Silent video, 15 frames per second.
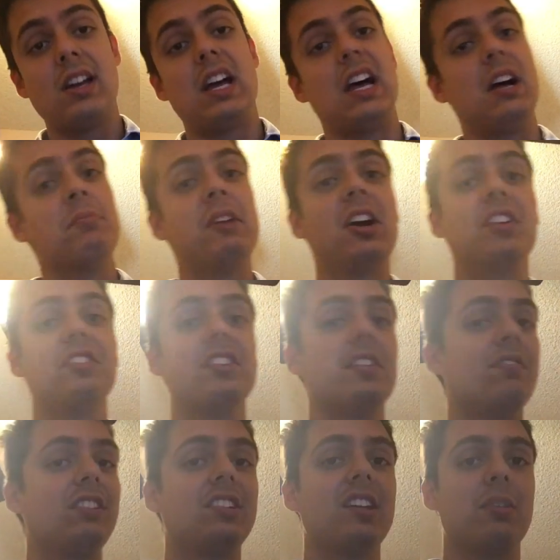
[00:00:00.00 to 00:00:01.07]
I also
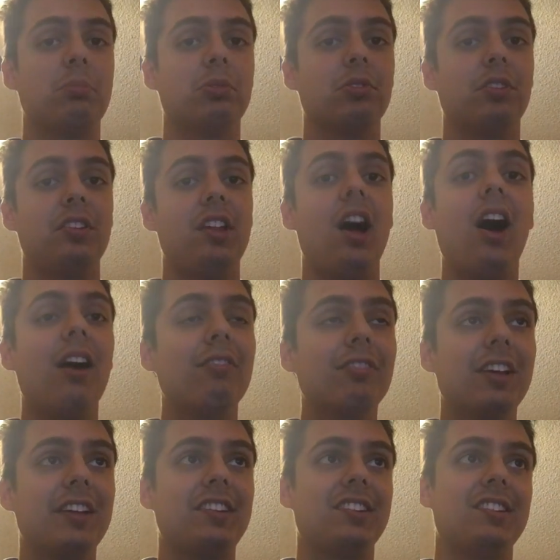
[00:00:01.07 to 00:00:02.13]
have examples of
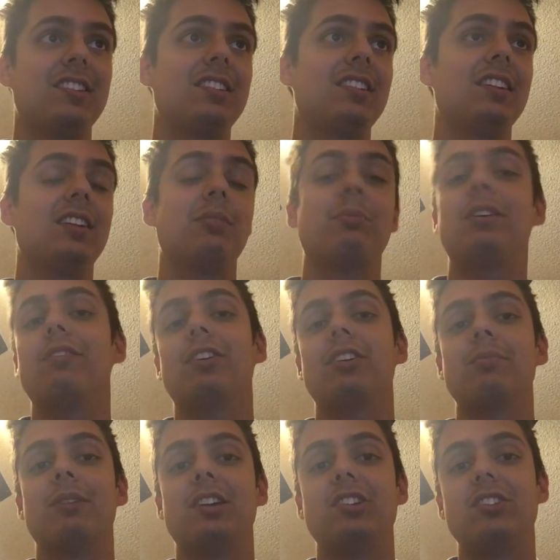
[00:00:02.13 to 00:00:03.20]
lessons that I'm giving
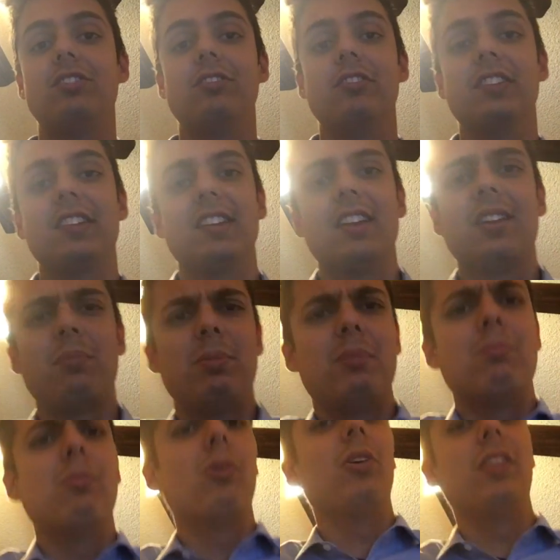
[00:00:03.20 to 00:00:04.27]
to my students that I'd be
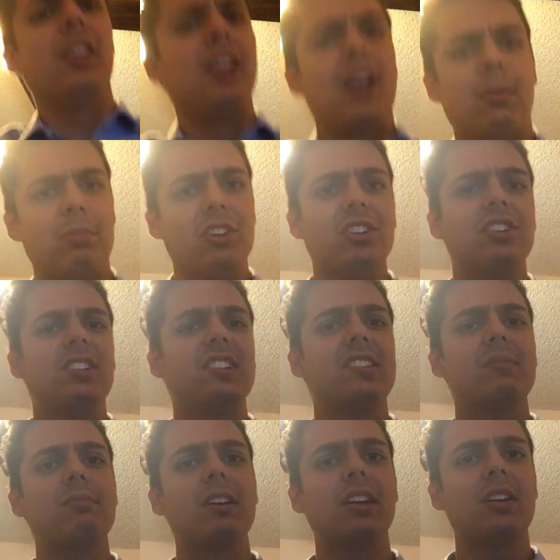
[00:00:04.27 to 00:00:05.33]
more than happy to
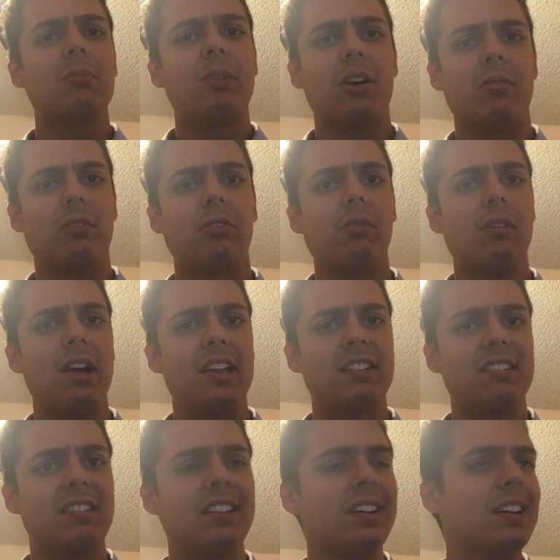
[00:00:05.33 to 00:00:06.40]
submit upon
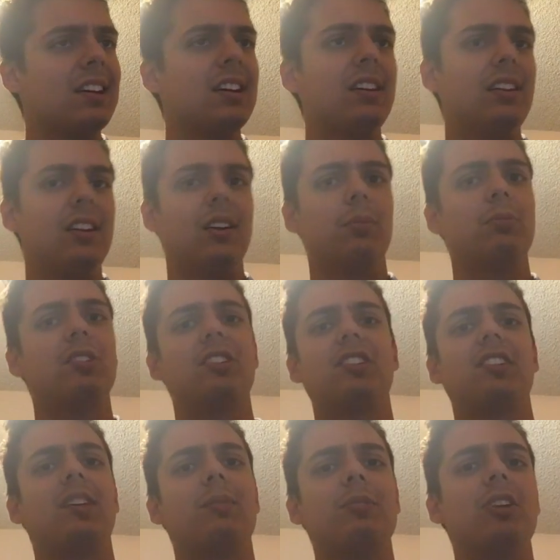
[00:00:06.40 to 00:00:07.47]
request. So
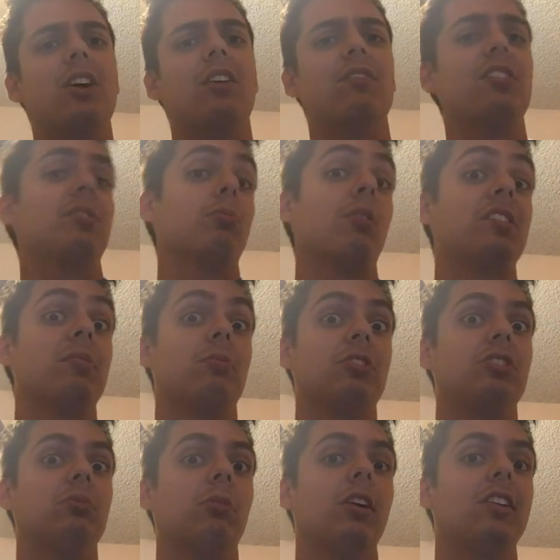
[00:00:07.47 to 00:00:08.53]
just let me know if this wasn't
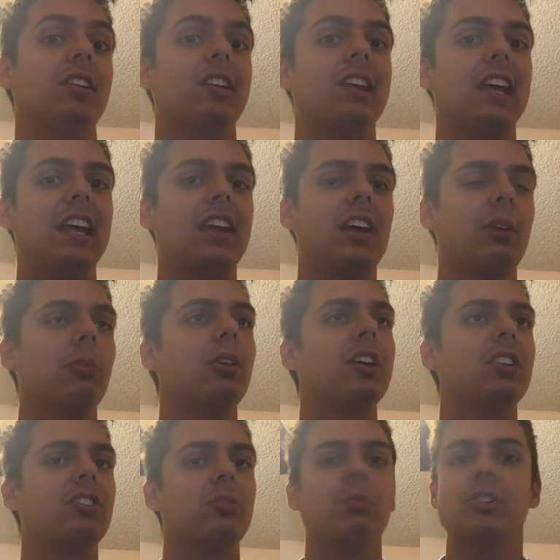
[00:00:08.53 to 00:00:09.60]
what you wanted, and I will
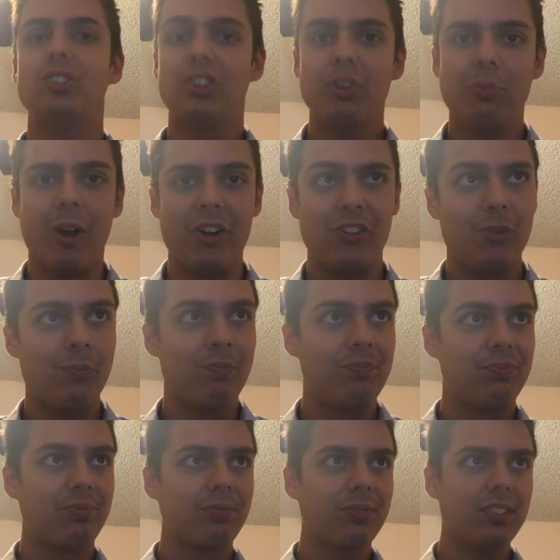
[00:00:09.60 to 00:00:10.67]
get you what you do want.
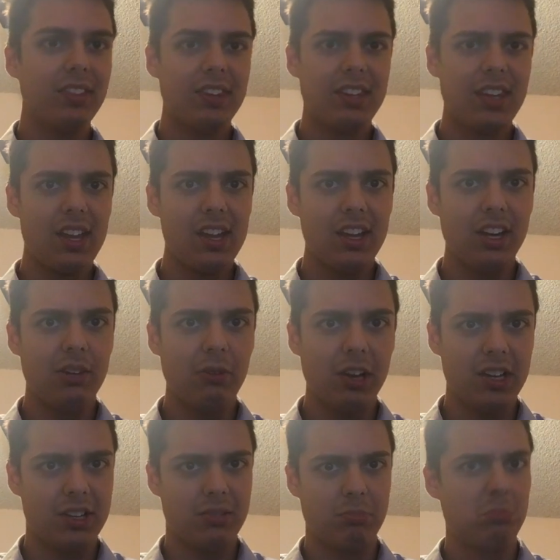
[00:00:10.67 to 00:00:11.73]

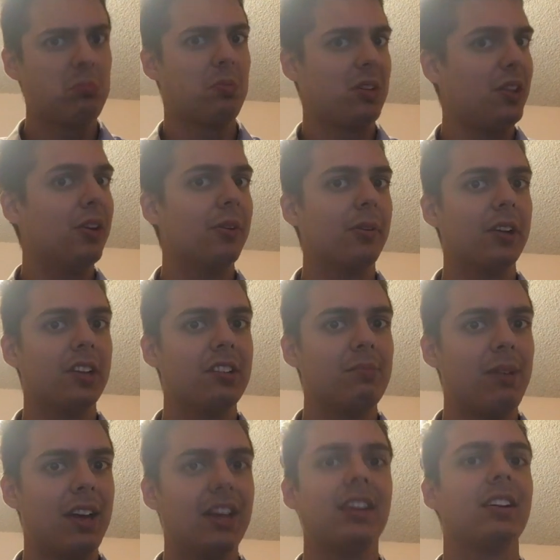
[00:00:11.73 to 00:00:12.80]
Anyway, here is
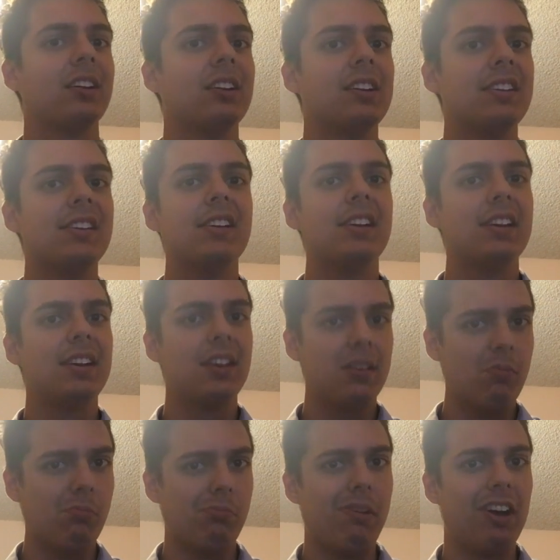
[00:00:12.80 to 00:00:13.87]
my
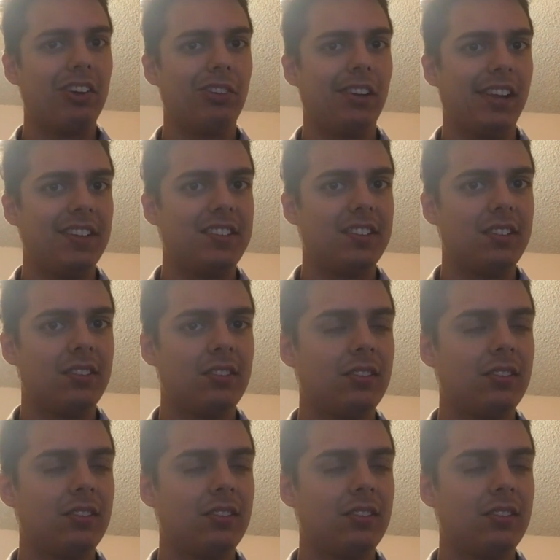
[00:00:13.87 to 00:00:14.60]
model lesson.